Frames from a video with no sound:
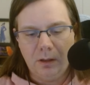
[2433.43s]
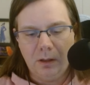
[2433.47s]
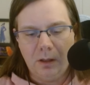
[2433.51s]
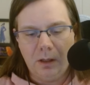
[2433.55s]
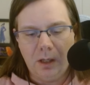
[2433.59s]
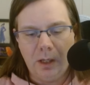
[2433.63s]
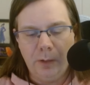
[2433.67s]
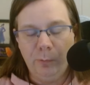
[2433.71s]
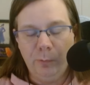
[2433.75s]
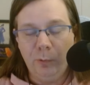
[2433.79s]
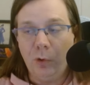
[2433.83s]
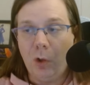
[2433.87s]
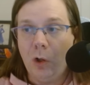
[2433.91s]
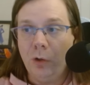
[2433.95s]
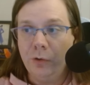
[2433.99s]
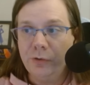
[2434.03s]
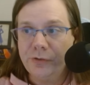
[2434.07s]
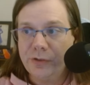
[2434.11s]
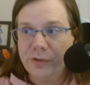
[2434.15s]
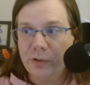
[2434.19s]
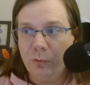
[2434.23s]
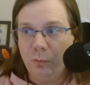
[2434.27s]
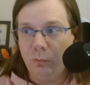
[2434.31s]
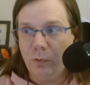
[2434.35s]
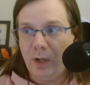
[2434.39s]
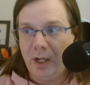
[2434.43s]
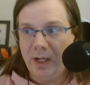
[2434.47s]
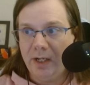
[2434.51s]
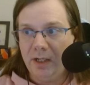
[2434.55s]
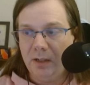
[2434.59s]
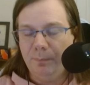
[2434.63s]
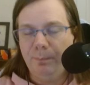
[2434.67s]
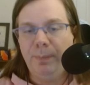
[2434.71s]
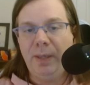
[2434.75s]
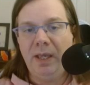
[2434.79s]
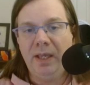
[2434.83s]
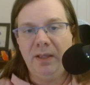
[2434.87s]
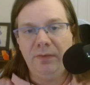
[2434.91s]
I will also write
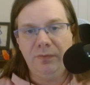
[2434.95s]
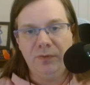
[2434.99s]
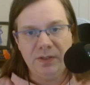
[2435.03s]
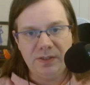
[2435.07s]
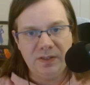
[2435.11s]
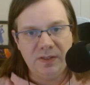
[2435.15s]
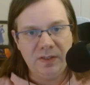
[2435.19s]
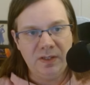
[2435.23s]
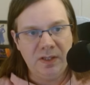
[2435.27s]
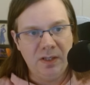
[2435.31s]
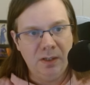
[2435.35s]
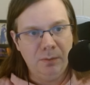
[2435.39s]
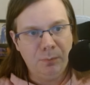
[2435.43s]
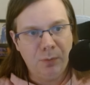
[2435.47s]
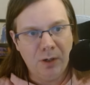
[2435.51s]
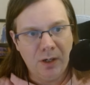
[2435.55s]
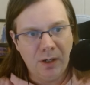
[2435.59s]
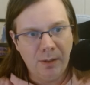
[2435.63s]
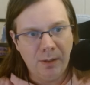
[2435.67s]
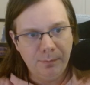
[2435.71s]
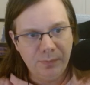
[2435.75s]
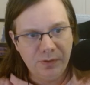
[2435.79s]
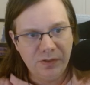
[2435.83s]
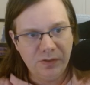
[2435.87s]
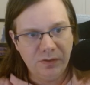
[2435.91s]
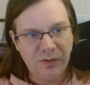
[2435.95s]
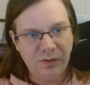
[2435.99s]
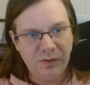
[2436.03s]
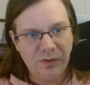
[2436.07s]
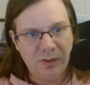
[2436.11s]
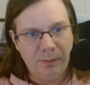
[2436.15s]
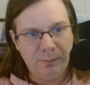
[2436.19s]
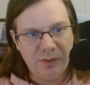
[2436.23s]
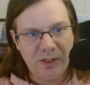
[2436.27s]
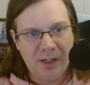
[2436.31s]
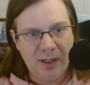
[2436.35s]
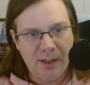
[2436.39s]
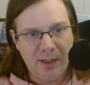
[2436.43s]
paint the scene prompts
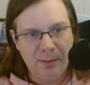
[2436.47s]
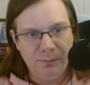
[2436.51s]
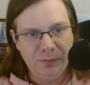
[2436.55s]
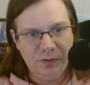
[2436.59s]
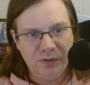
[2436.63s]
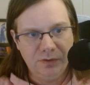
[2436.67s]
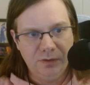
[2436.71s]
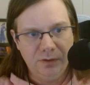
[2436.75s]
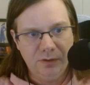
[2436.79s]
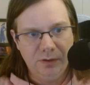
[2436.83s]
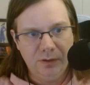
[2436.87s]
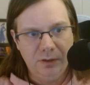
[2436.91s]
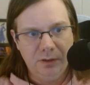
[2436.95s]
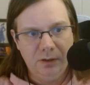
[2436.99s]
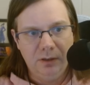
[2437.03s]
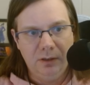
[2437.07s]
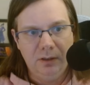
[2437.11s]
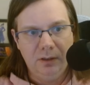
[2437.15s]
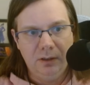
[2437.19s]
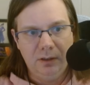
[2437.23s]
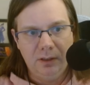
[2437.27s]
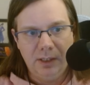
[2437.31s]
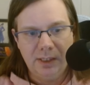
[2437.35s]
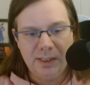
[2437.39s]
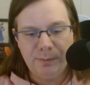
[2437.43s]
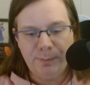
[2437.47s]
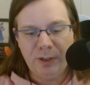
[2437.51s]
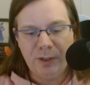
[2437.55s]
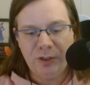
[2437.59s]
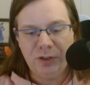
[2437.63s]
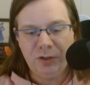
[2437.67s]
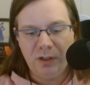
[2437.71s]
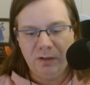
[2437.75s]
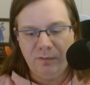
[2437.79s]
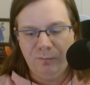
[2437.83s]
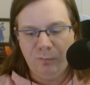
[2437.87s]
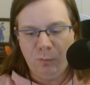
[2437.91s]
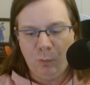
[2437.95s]
sometimes,
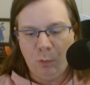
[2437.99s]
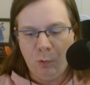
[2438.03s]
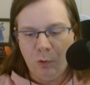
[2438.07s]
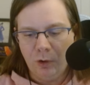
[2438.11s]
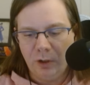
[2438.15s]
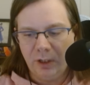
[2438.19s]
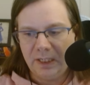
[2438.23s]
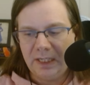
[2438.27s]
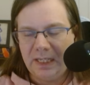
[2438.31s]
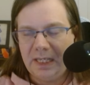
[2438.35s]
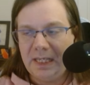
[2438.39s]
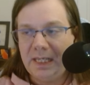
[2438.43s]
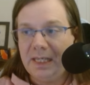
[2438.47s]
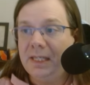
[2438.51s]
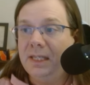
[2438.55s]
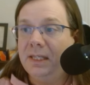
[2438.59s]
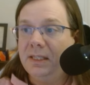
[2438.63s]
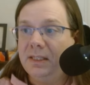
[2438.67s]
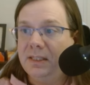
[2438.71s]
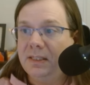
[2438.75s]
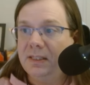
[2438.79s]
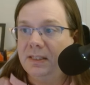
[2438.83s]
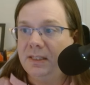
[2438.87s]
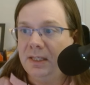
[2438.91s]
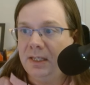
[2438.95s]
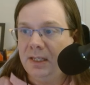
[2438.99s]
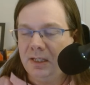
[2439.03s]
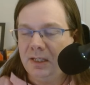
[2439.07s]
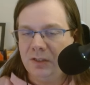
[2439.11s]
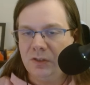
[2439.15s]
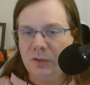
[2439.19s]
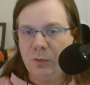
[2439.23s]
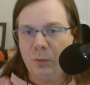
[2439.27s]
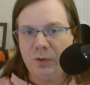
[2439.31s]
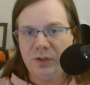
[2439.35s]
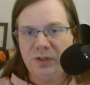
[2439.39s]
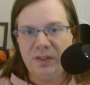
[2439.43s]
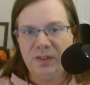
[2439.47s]
especially for key scenes
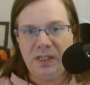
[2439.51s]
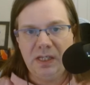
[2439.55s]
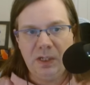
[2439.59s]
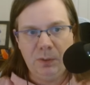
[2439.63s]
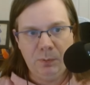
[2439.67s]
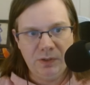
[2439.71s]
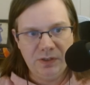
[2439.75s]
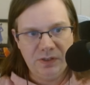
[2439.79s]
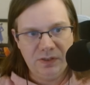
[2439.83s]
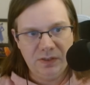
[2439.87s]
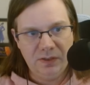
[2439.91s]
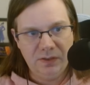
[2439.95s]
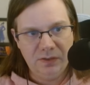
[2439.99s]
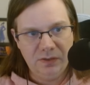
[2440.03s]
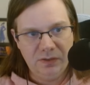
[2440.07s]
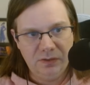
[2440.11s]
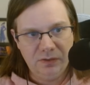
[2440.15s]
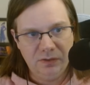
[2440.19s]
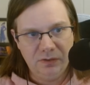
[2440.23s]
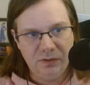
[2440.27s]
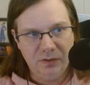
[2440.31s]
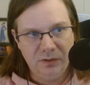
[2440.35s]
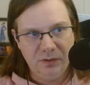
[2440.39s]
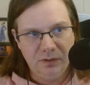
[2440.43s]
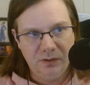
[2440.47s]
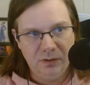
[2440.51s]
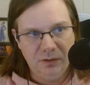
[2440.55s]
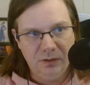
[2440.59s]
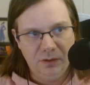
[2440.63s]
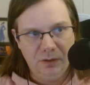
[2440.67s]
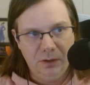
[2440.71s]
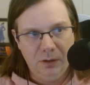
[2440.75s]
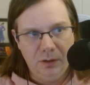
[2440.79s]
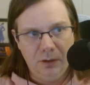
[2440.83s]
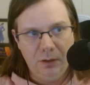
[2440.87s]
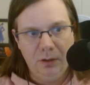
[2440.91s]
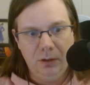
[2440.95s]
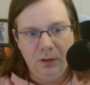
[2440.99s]
or sequences.
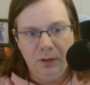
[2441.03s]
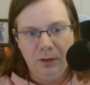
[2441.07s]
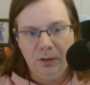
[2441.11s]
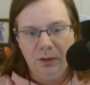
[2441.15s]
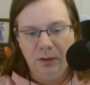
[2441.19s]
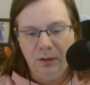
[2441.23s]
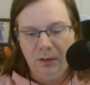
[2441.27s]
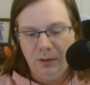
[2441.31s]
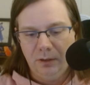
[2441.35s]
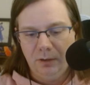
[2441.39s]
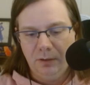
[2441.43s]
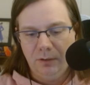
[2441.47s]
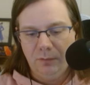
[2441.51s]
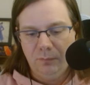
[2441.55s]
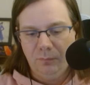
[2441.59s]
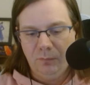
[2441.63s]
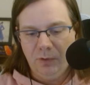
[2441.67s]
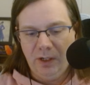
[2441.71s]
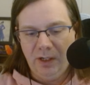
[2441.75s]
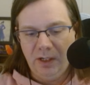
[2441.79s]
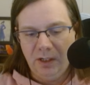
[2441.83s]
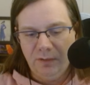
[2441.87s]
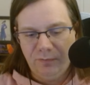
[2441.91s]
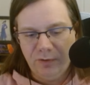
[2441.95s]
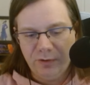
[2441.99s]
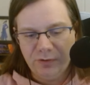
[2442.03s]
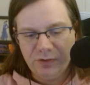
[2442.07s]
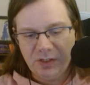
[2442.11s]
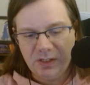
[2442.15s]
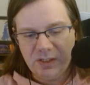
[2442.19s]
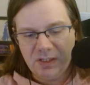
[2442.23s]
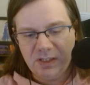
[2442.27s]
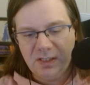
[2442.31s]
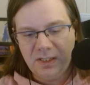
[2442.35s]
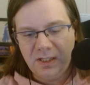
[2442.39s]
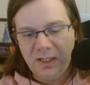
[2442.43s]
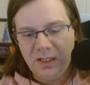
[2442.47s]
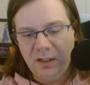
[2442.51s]
Right? If there's a
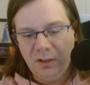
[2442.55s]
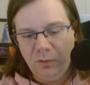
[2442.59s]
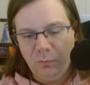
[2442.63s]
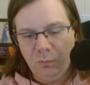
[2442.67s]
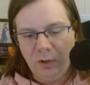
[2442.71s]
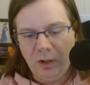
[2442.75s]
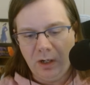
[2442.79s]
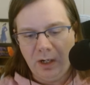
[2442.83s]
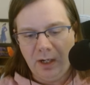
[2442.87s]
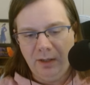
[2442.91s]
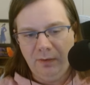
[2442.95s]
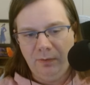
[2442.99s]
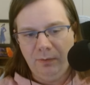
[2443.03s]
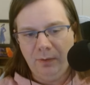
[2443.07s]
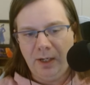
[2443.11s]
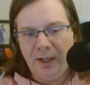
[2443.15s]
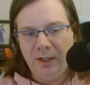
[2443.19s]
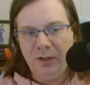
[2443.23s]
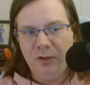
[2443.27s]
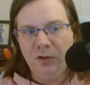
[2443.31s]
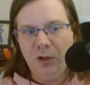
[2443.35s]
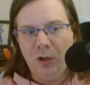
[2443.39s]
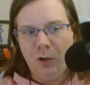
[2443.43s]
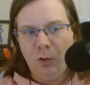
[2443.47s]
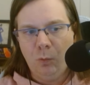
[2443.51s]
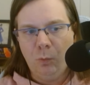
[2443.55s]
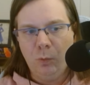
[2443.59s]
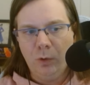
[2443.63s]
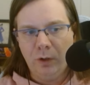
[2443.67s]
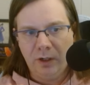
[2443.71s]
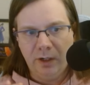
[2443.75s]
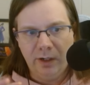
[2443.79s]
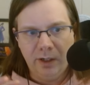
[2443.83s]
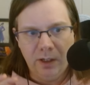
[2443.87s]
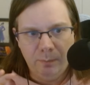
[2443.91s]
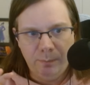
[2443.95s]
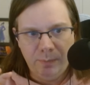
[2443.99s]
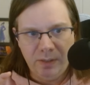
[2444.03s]
scene where I know we're
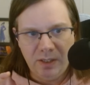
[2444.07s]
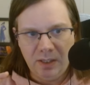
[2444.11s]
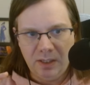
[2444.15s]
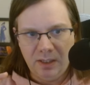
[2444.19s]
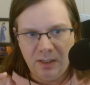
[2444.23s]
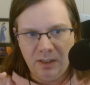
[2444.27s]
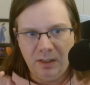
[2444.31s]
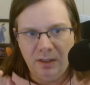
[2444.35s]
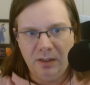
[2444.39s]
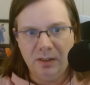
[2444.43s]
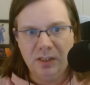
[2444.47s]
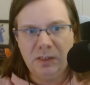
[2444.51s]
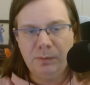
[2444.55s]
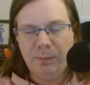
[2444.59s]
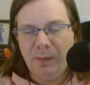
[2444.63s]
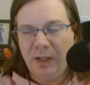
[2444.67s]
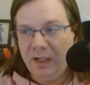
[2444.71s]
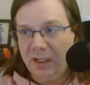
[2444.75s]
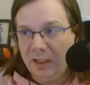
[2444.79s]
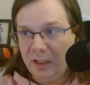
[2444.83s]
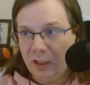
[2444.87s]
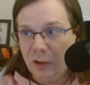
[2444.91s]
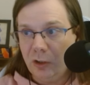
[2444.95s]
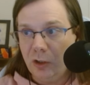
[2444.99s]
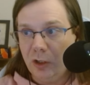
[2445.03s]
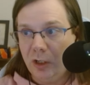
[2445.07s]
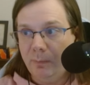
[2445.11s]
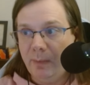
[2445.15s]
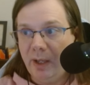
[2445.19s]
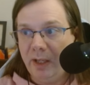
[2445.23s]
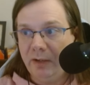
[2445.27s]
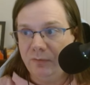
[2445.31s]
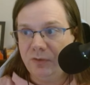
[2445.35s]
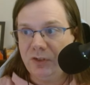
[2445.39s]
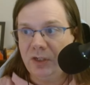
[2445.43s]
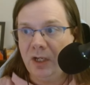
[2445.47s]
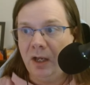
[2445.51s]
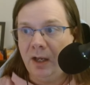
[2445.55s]
going to be spending a good amount
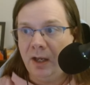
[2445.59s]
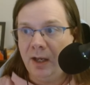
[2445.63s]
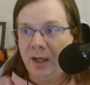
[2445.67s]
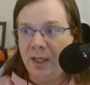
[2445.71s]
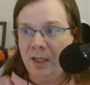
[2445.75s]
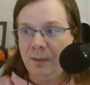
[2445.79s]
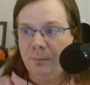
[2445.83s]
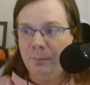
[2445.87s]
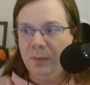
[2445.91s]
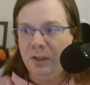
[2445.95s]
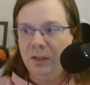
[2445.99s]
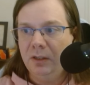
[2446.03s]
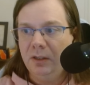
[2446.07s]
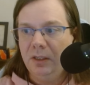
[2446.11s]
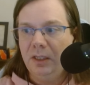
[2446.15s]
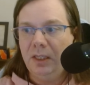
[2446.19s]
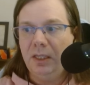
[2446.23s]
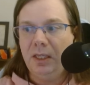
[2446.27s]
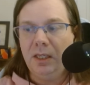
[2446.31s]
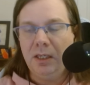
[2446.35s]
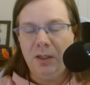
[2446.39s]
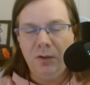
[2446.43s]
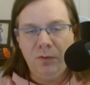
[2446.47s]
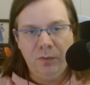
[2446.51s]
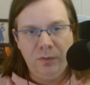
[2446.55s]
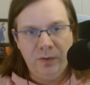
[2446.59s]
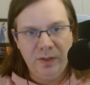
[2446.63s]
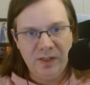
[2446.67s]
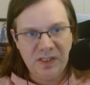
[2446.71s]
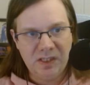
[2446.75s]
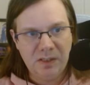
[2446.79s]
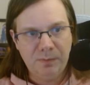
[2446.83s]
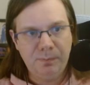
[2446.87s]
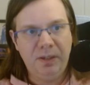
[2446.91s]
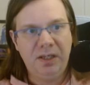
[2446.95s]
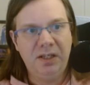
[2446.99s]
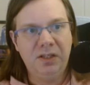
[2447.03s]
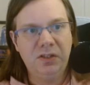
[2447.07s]
of time in this
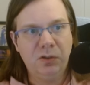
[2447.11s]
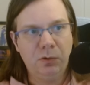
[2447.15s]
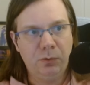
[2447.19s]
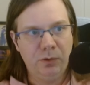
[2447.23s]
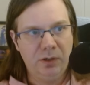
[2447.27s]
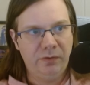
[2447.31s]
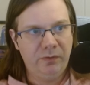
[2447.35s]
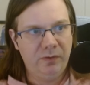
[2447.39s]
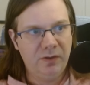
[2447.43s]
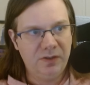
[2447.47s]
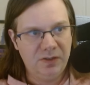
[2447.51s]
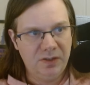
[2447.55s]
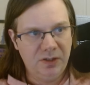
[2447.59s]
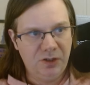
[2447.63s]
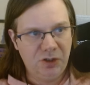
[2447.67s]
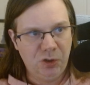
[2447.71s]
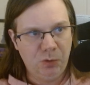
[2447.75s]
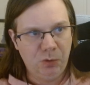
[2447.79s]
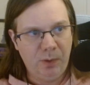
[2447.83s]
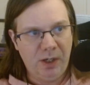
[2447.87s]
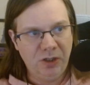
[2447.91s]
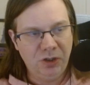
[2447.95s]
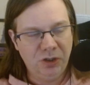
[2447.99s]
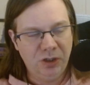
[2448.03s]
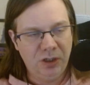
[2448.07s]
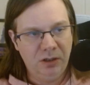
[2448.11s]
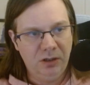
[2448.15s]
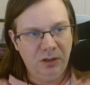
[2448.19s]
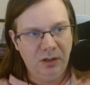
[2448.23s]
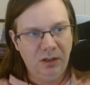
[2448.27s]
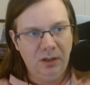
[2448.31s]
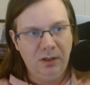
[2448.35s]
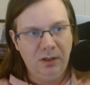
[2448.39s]
space or in this situation,